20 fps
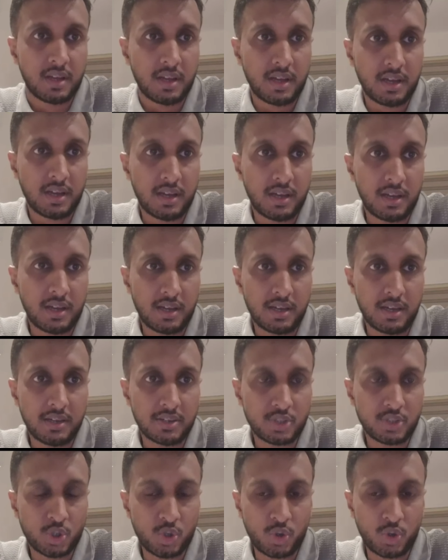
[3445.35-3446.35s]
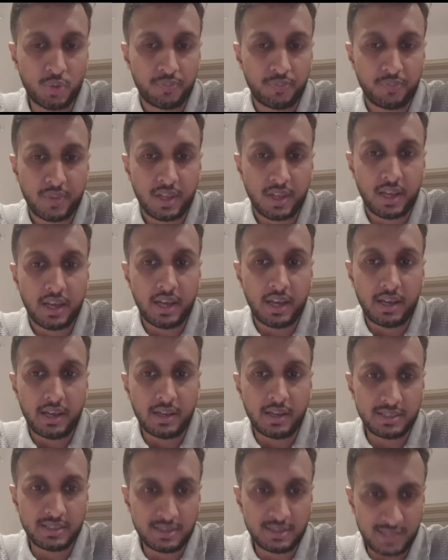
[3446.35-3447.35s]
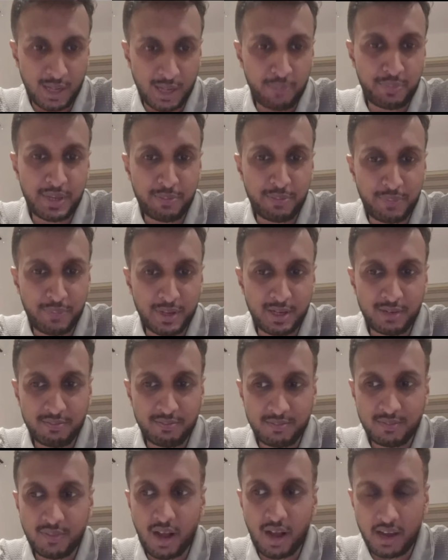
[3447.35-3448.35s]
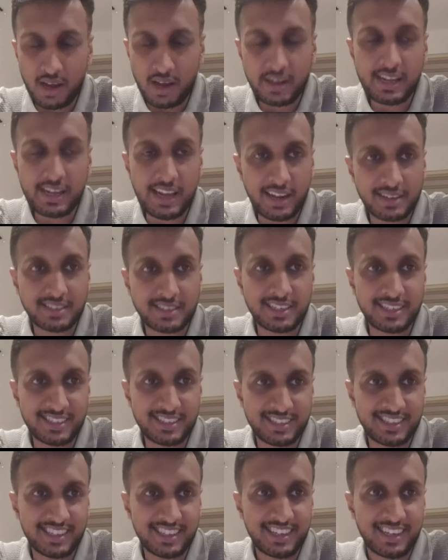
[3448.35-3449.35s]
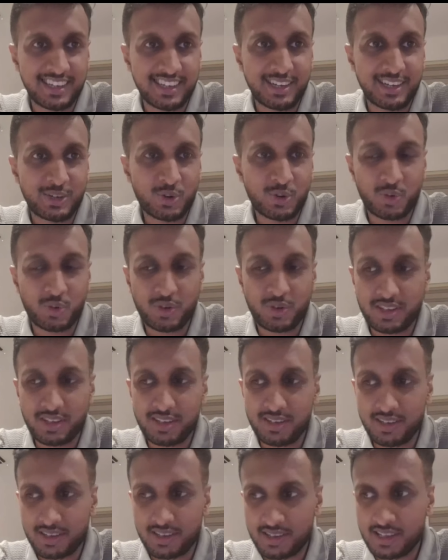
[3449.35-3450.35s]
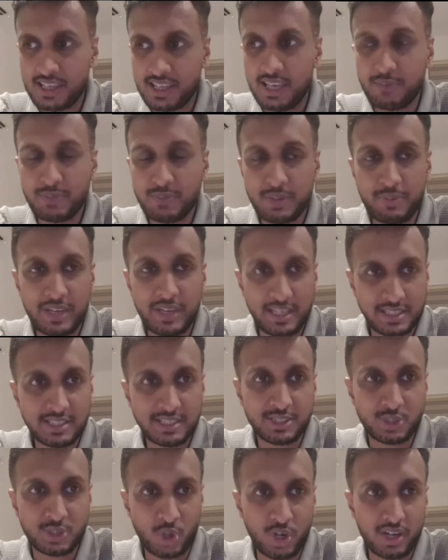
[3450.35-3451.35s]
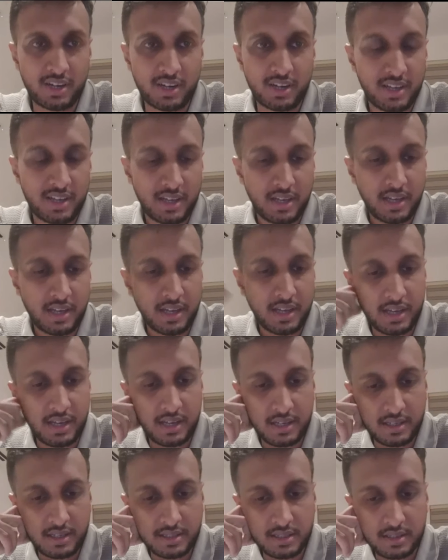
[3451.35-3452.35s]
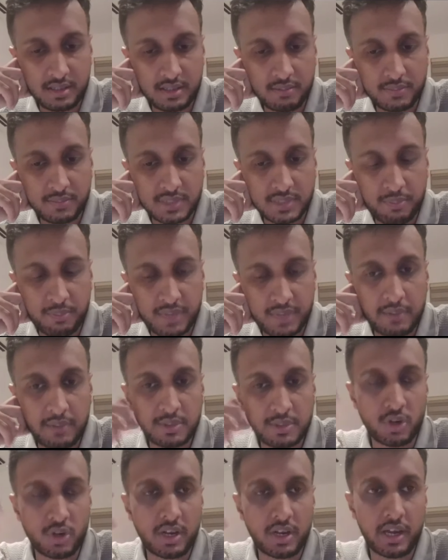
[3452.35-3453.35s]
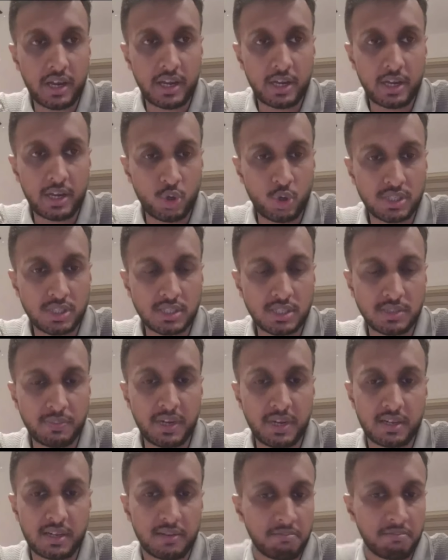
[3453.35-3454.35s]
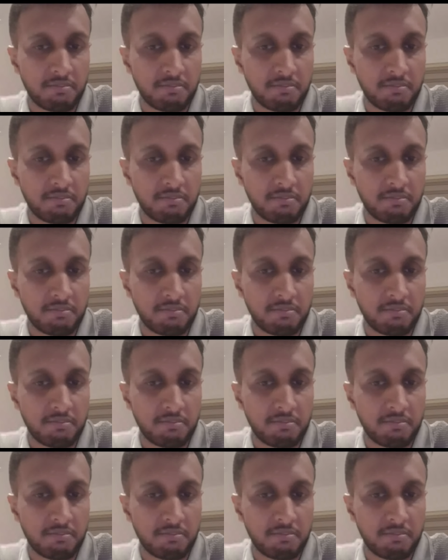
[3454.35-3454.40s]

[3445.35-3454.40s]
Uh, so uh, some people are reluctant to keep the patients on, uh, sometimes on higher doses, but